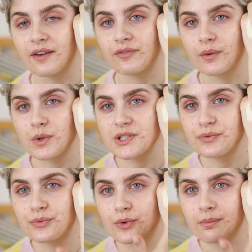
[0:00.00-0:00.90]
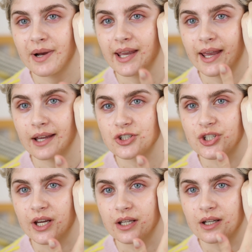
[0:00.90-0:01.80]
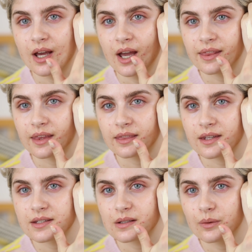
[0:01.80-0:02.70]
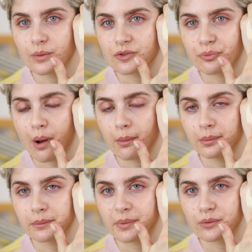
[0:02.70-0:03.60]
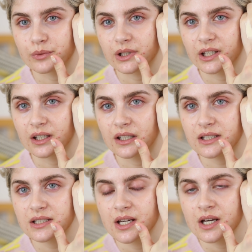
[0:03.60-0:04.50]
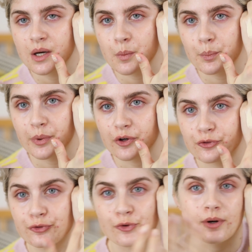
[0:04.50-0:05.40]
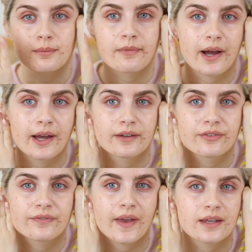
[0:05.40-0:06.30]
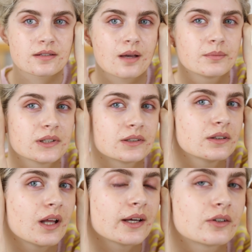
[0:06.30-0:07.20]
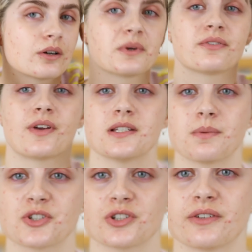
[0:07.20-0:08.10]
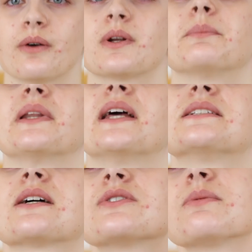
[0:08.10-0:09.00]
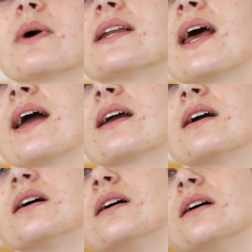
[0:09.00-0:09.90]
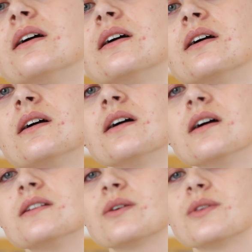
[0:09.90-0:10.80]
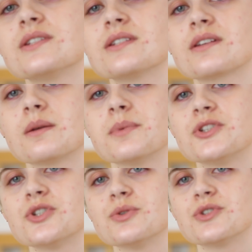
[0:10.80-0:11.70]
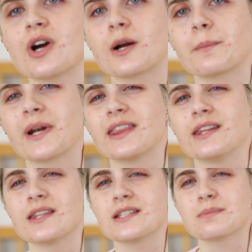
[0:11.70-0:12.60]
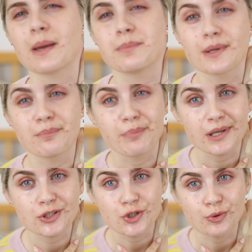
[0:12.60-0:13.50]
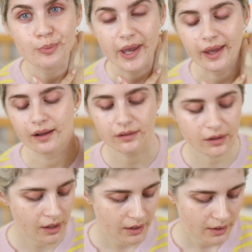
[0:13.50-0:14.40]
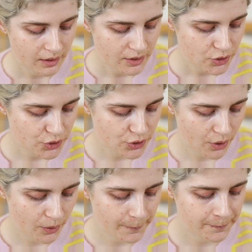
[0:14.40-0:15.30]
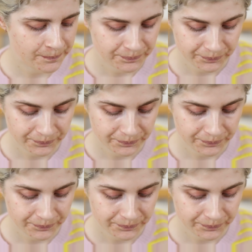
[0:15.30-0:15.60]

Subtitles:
If it was for my hand shade, I think this would have probably been really good. But for my face, I'm a little lighter on my face, especially if I want to blend down to my neck. And so this is going to be too dark, but I think this might be a bit too pale. So